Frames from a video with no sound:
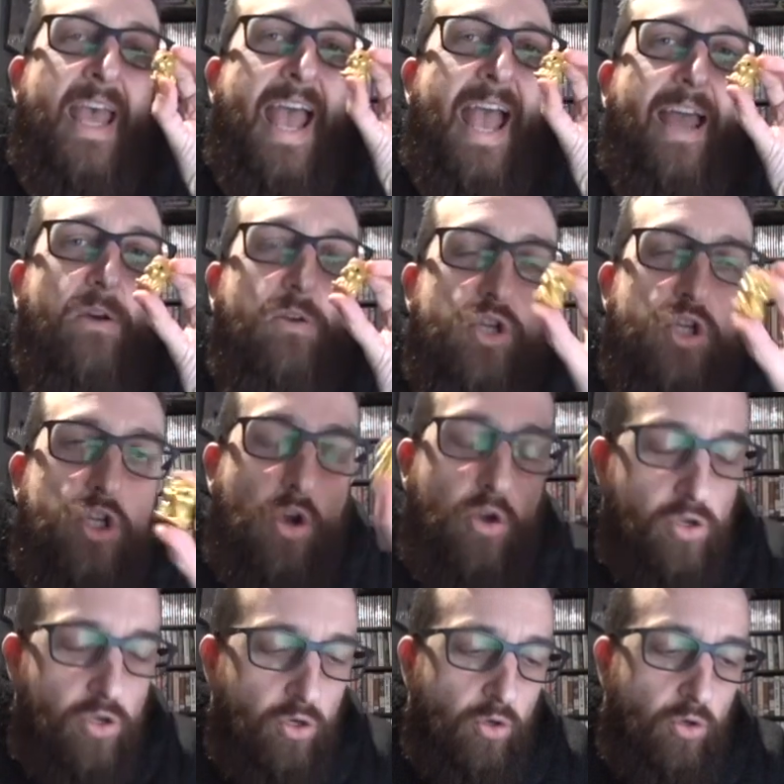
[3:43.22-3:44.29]
And I'll show
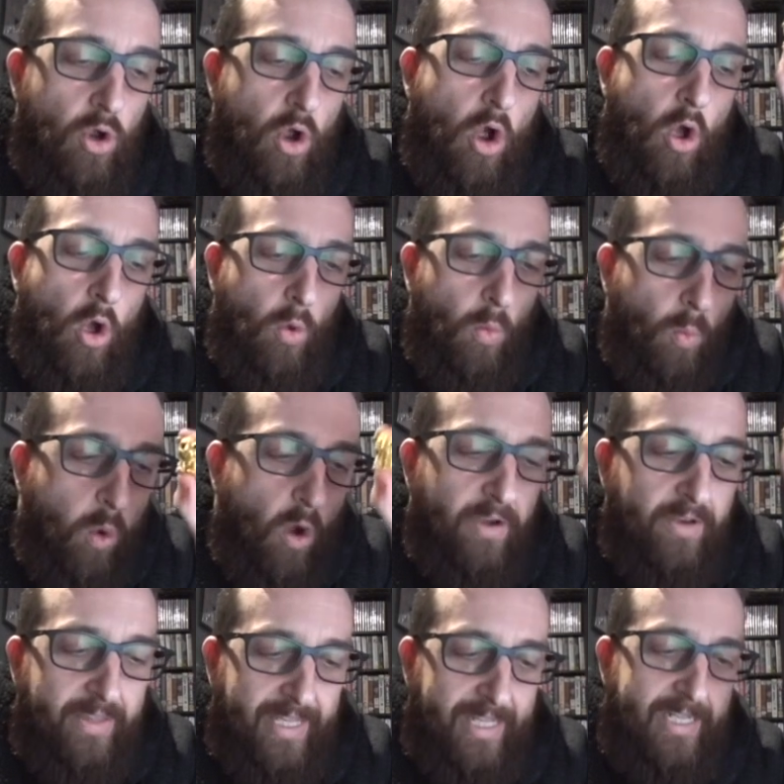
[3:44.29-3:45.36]
you
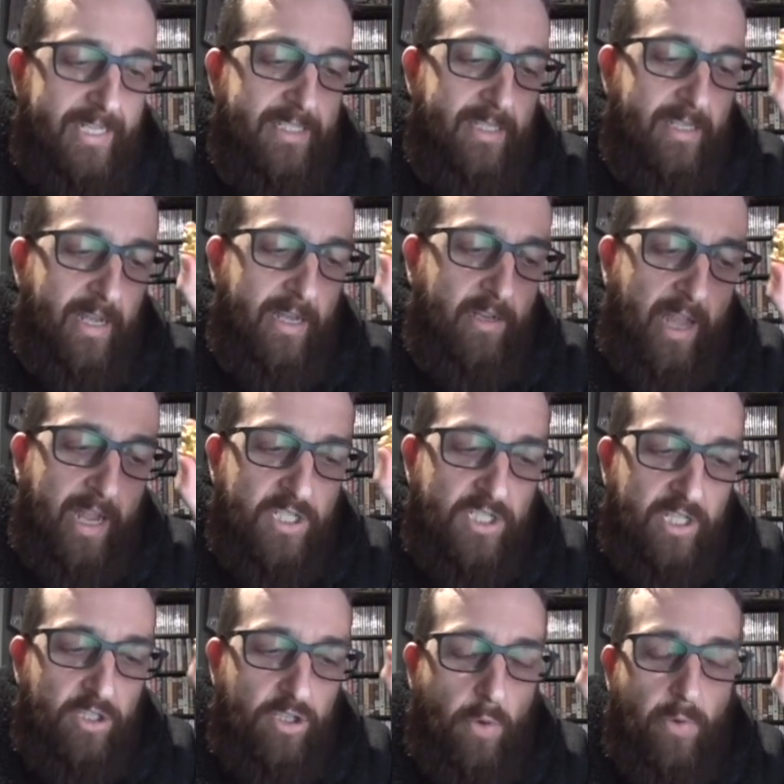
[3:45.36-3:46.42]
what these are
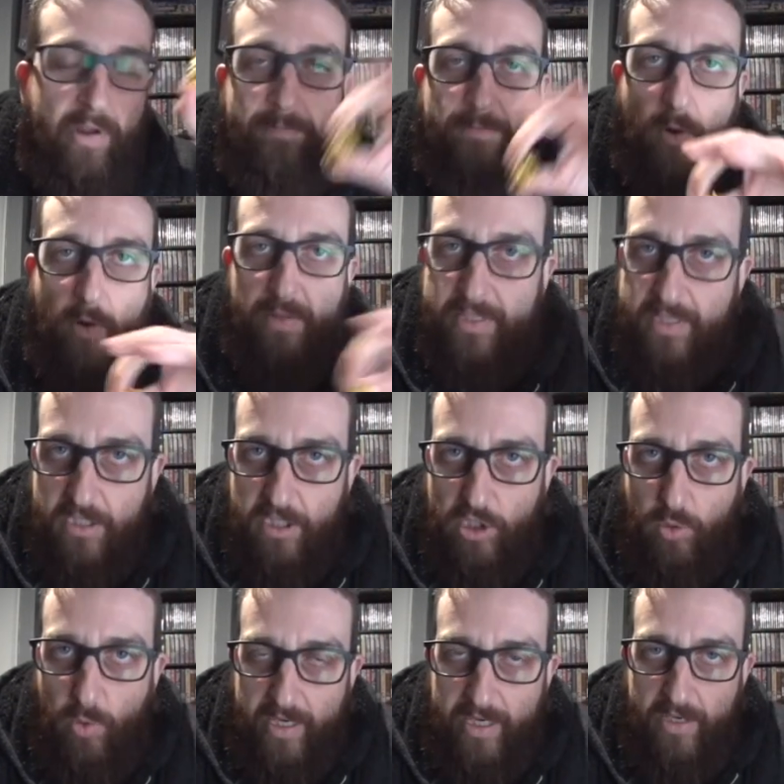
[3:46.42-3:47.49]
actually going for. And this is the
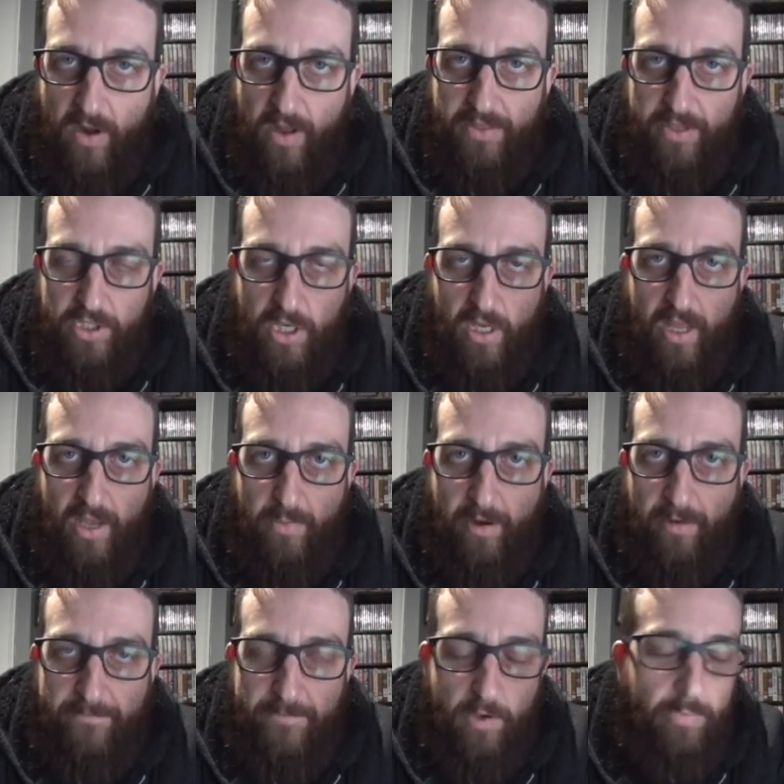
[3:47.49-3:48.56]
29th of July when
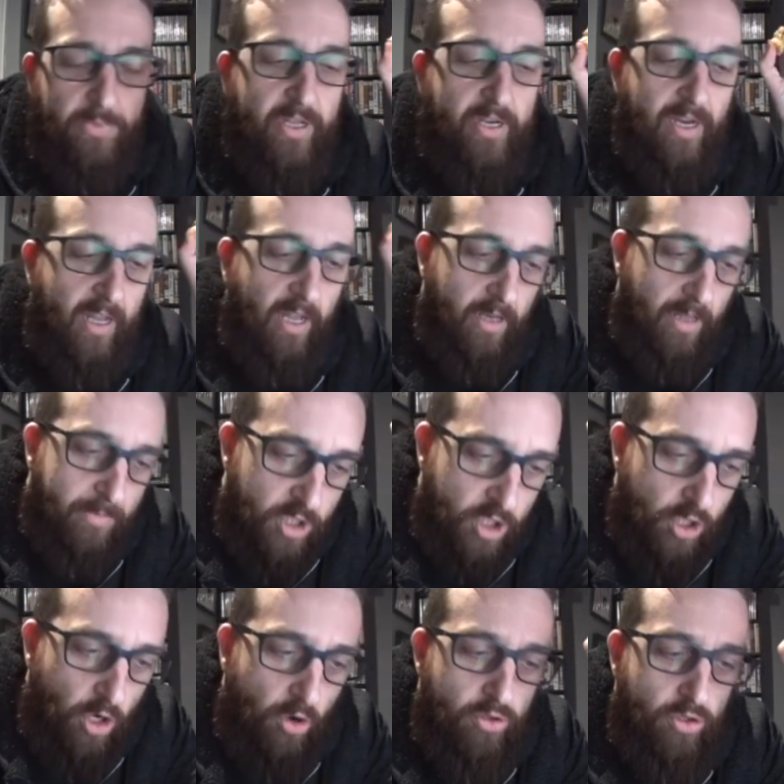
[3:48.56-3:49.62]
I filmed it. Let me
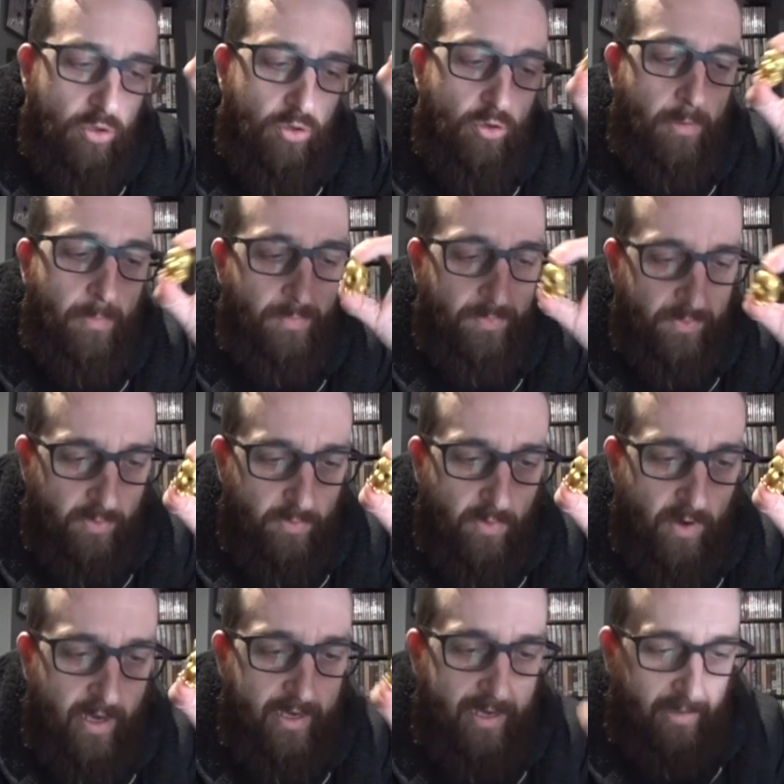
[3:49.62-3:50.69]
show you
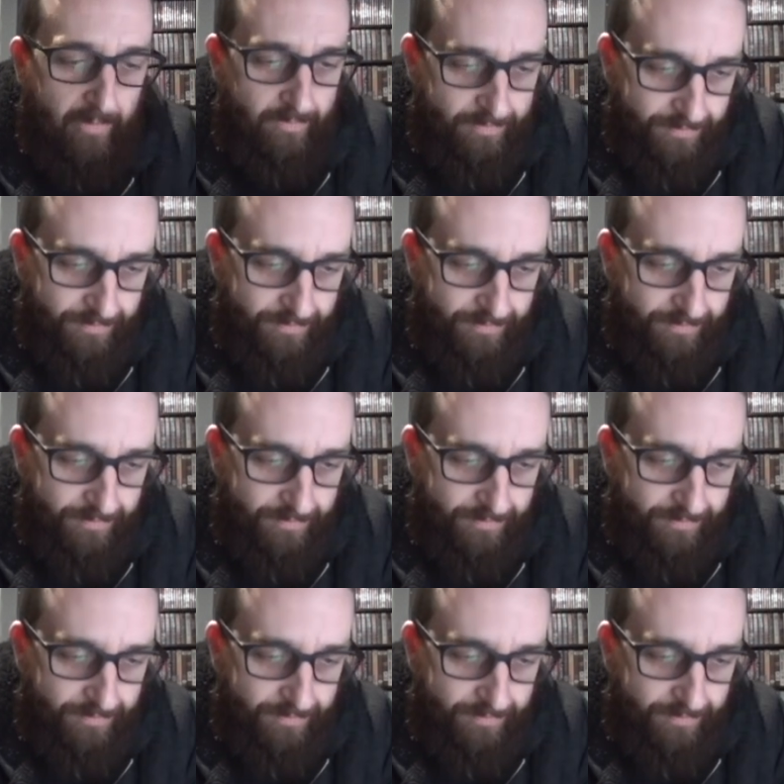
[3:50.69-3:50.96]
right now.